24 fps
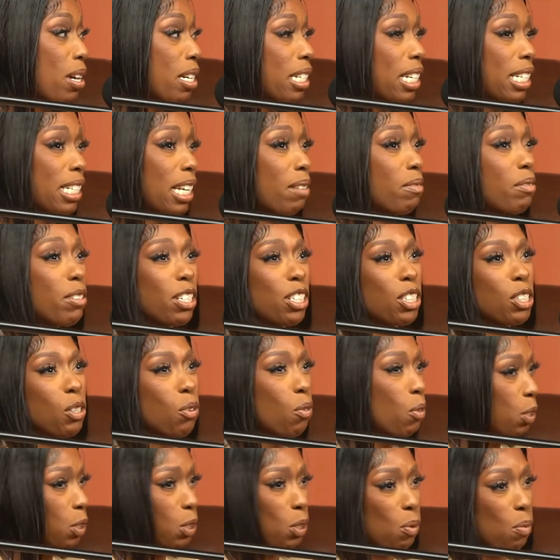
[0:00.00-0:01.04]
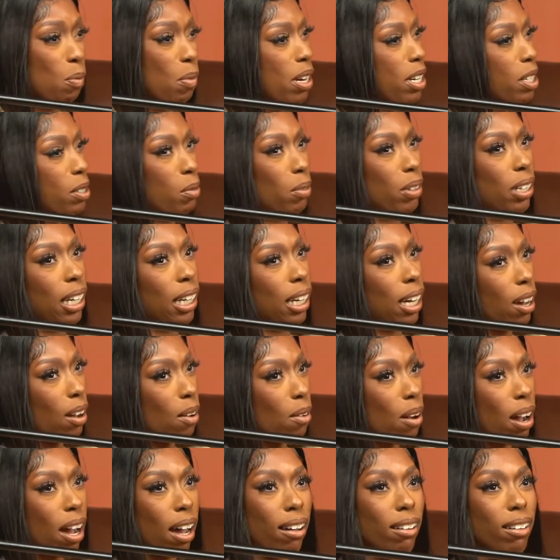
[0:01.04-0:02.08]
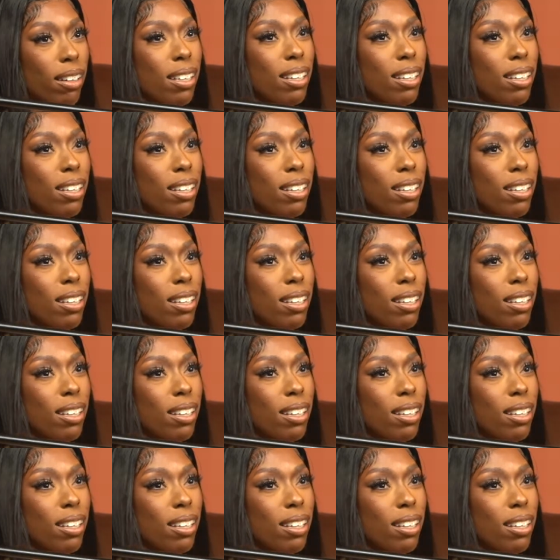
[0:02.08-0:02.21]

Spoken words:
because I'm just doing too much when I go out.